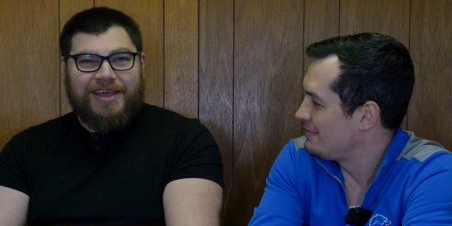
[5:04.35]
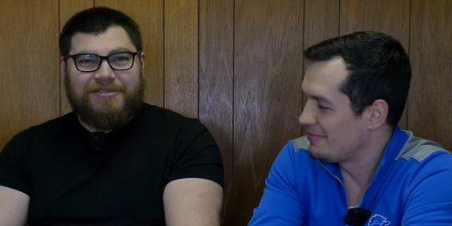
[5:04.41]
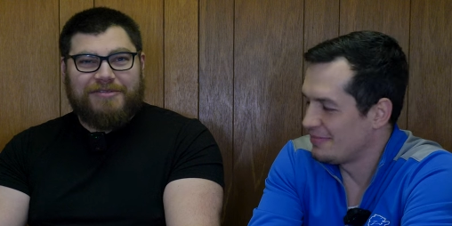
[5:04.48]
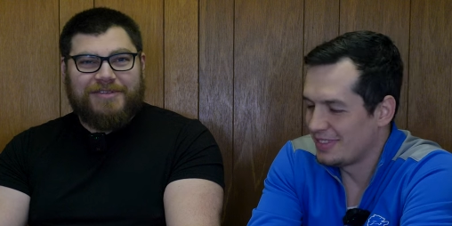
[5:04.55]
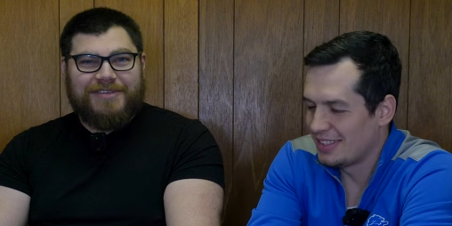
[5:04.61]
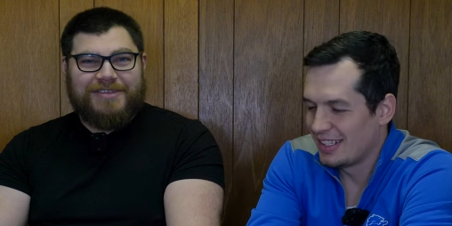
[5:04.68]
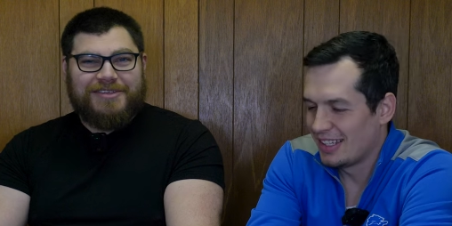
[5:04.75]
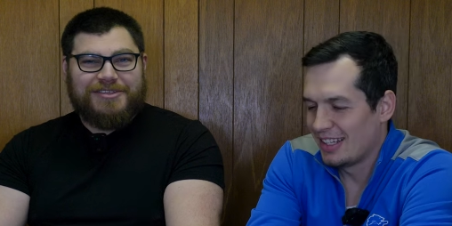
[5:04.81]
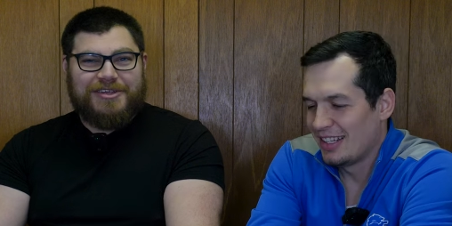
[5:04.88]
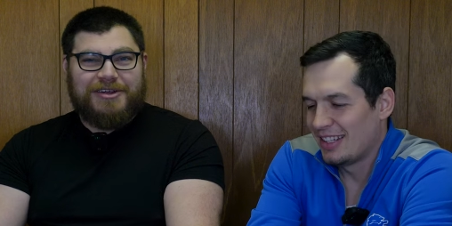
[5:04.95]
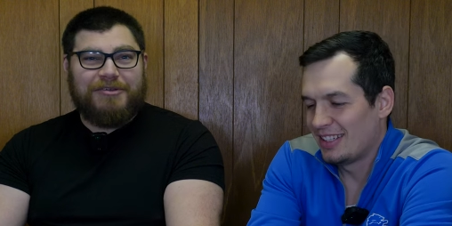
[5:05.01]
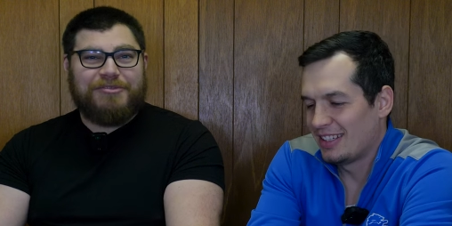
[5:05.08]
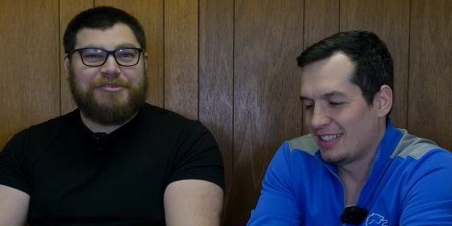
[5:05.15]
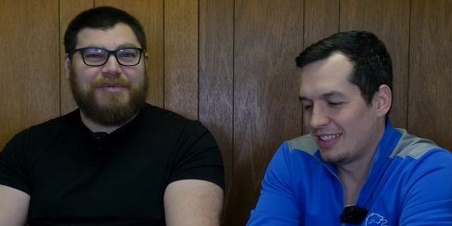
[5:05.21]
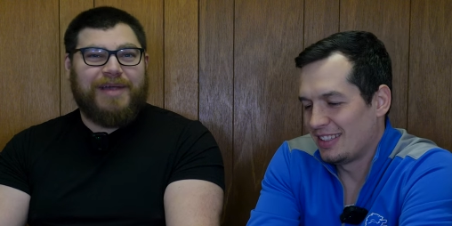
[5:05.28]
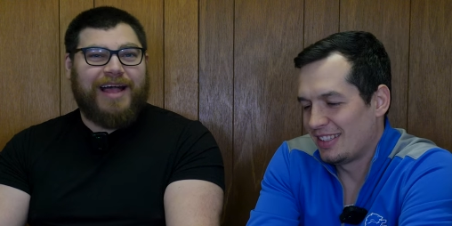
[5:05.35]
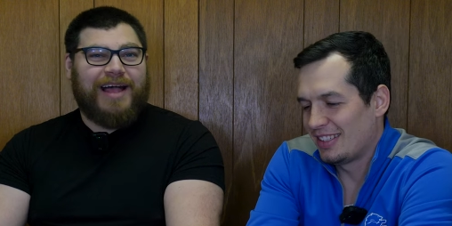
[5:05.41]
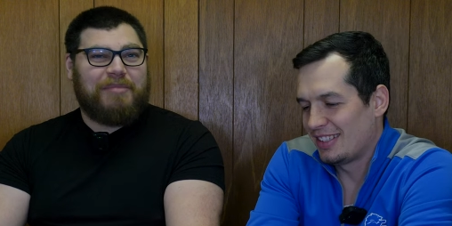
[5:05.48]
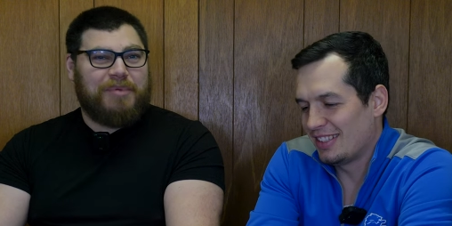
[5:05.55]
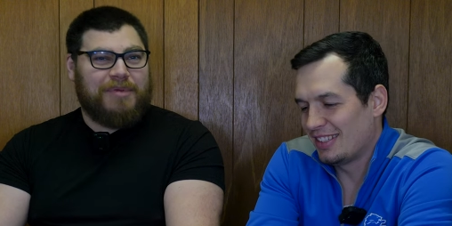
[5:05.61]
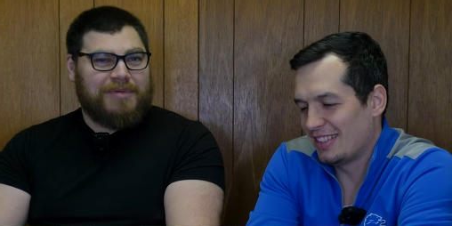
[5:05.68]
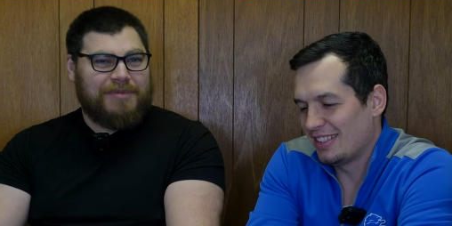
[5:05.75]
Speaker 1: yeah. Shout out to
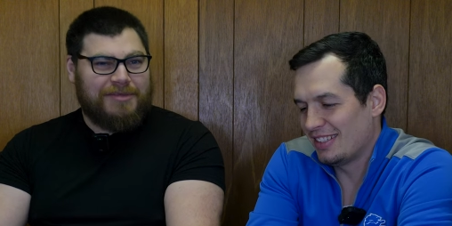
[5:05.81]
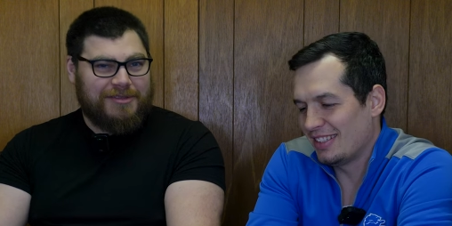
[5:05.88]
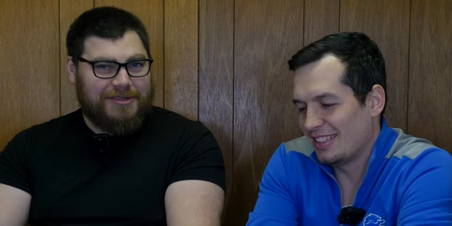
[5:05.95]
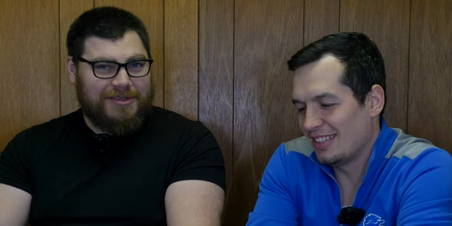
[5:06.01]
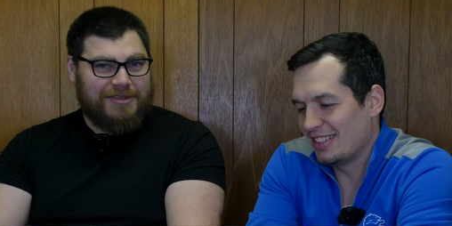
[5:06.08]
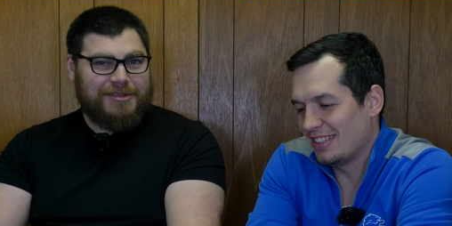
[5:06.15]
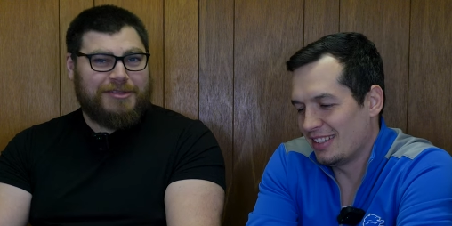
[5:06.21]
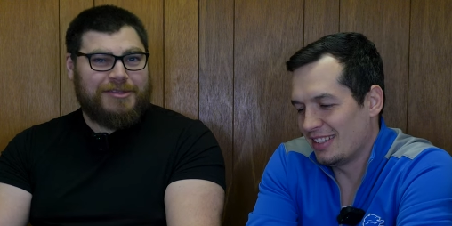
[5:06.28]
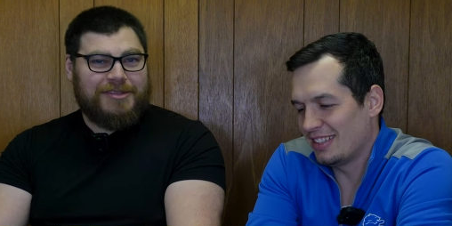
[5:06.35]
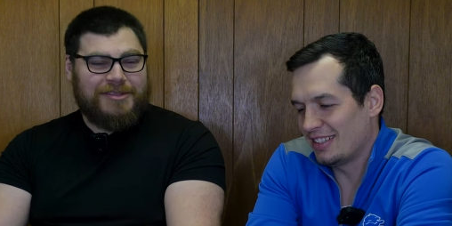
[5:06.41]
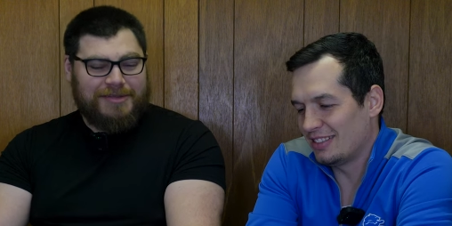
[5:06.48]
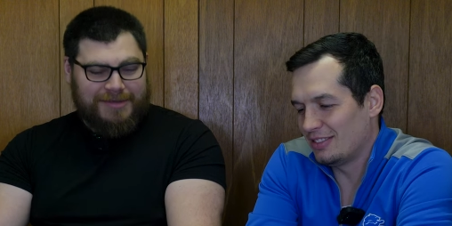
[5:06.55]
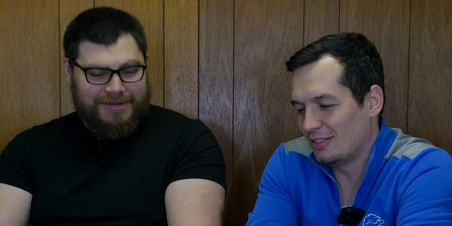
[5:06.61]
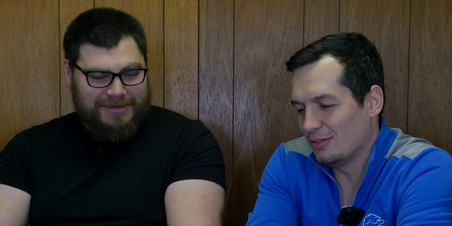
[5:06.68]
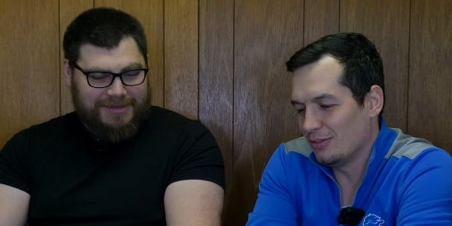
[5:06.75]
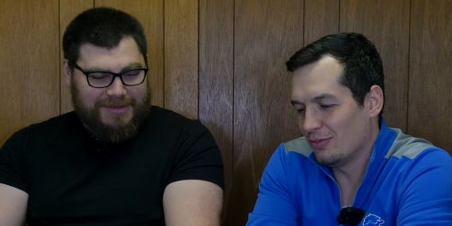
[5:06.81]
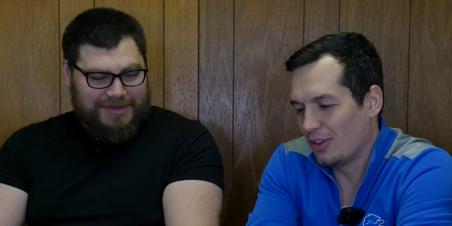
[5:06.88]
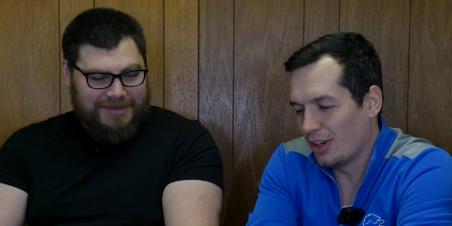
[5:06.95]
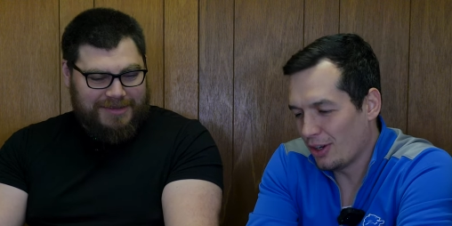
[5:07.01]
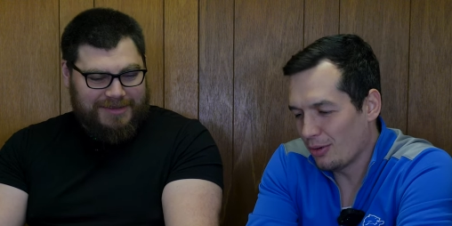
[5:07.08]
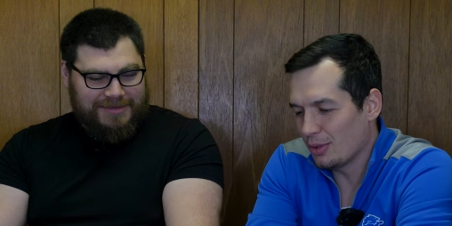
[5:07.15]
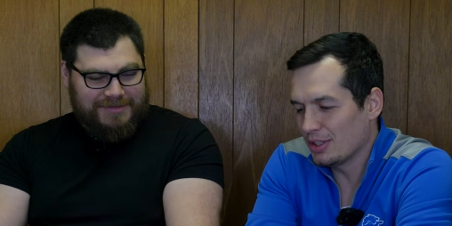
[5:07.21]
Rob.
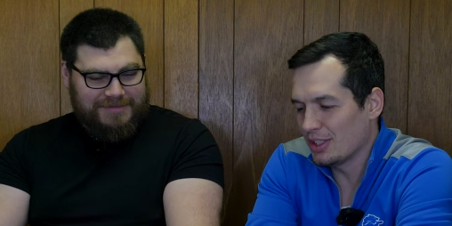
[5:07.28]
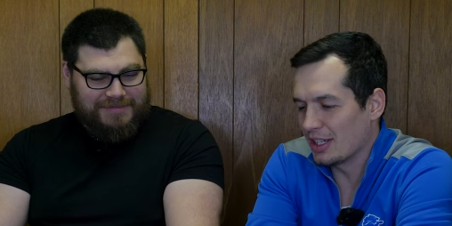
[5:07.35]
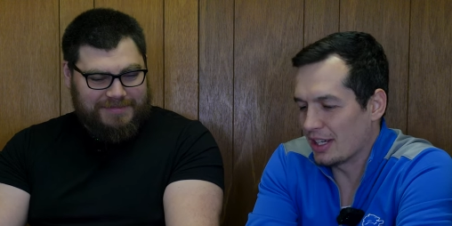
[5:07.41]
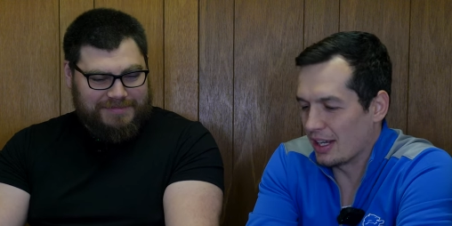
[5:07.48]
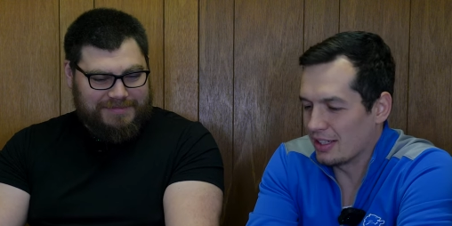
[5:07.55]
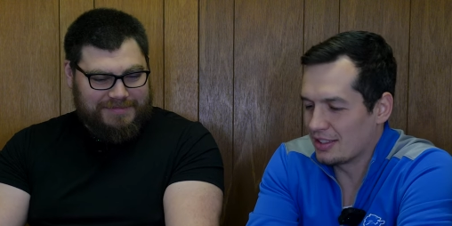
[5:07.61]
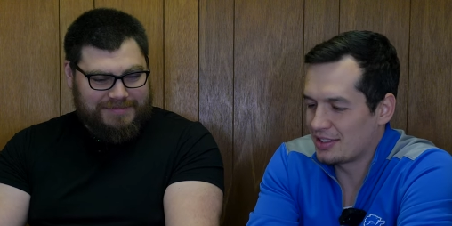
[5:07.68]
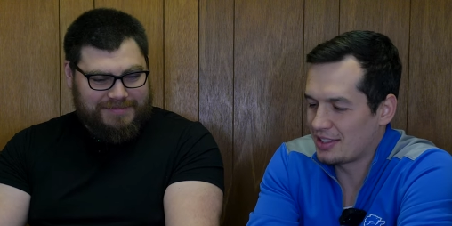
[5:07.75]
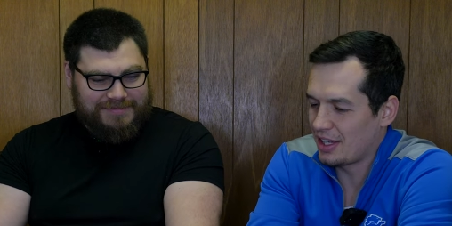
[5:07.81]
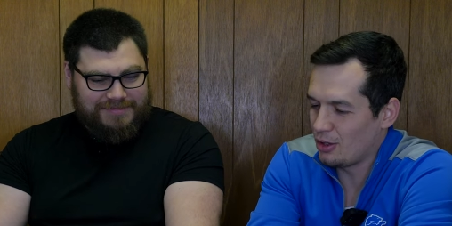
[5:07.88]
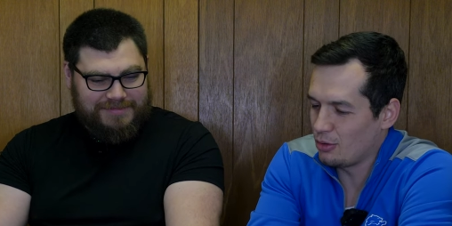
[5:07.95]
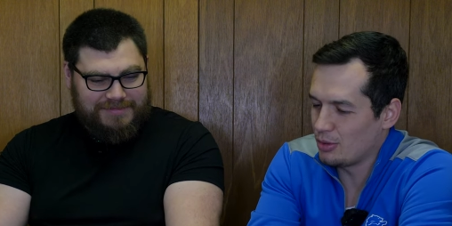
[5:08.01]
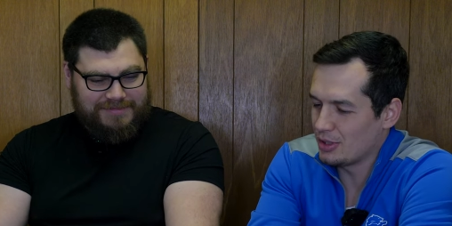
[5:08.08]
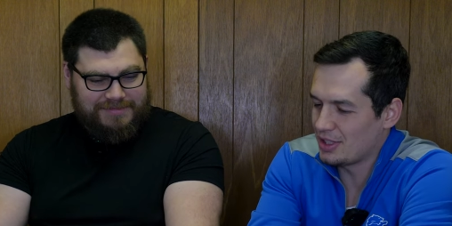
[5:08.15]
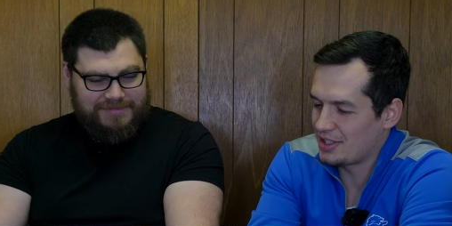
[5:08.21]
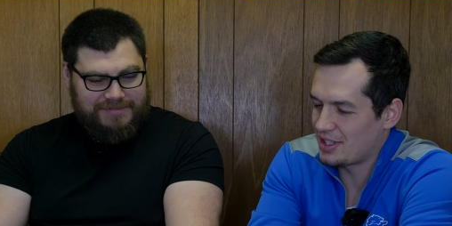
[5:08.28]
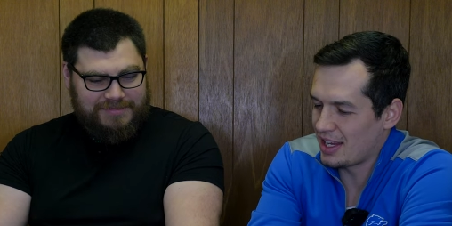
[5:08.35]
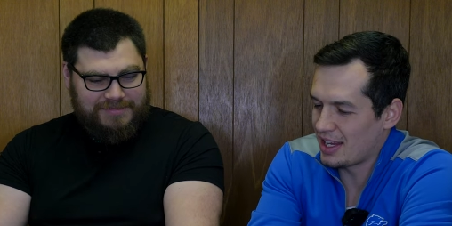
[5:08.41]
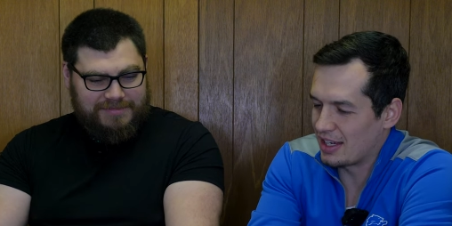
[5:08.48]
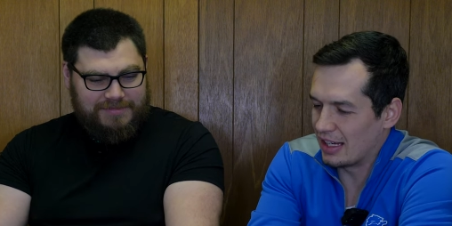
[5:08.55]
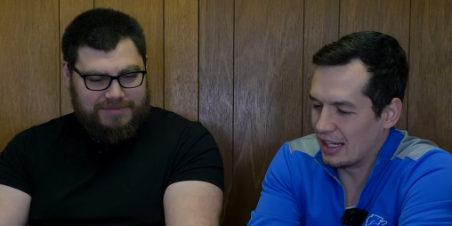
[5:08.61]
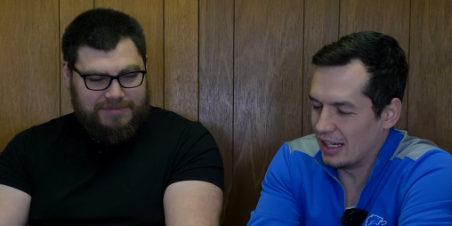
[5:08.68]
Very well done. Scale one to
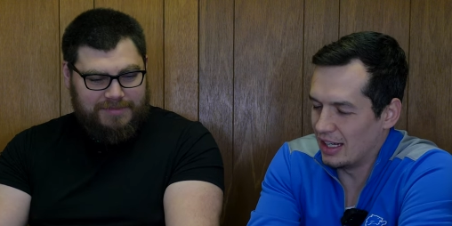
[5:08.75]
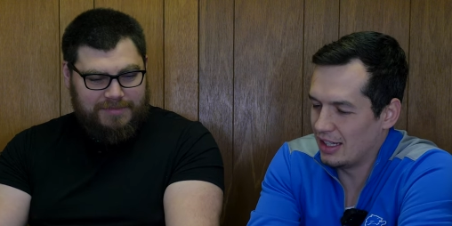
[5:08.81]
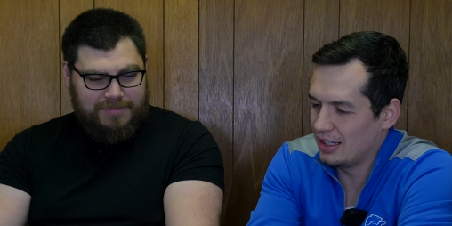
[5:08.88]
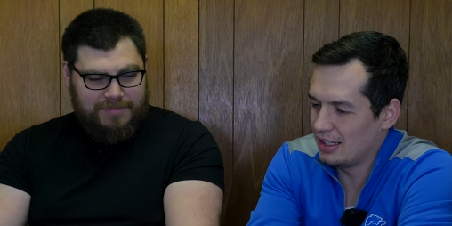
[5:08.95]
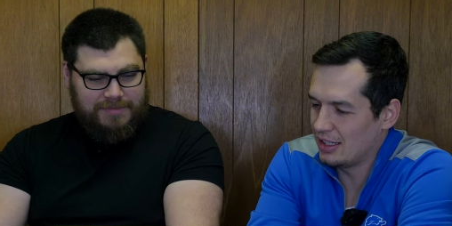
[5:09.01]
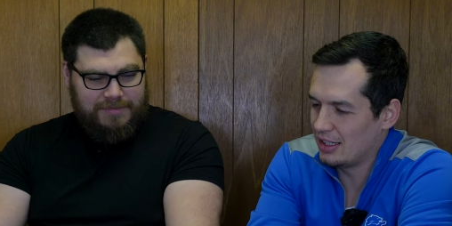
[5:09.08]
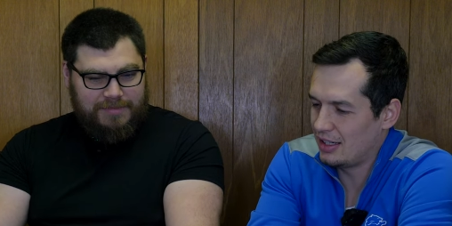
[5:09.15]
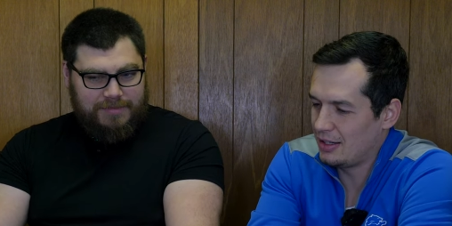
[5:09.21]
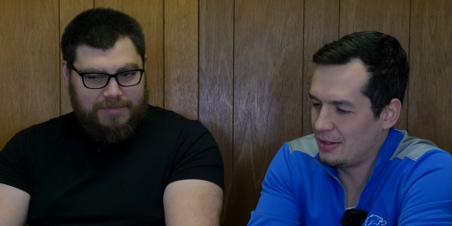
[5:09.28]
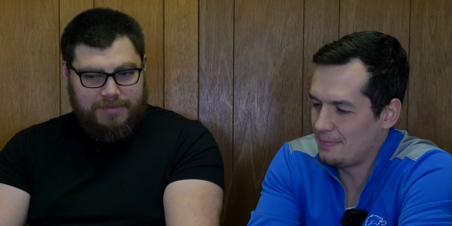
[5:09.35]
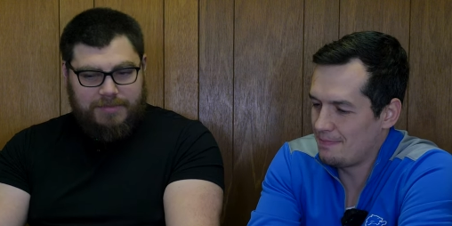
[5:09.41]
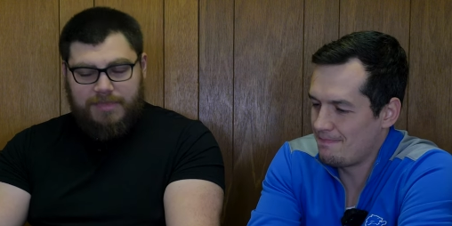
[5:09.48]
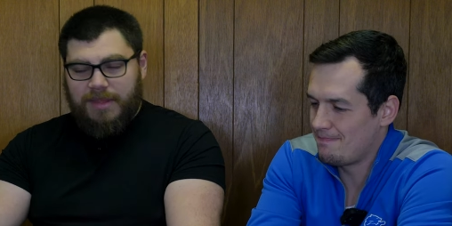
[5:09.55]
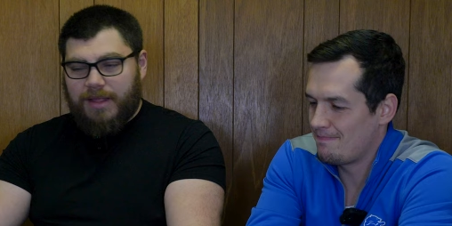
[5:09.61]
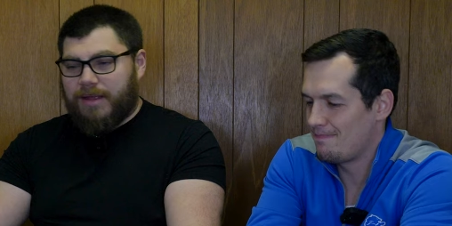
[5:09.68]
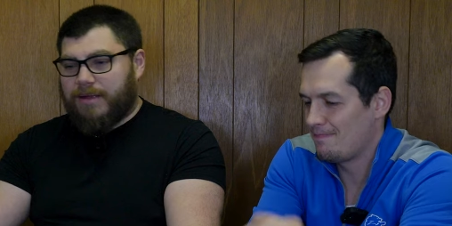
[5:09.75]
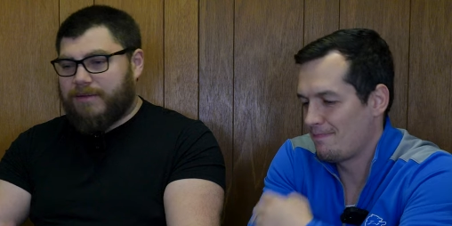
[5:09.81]
ten. Um,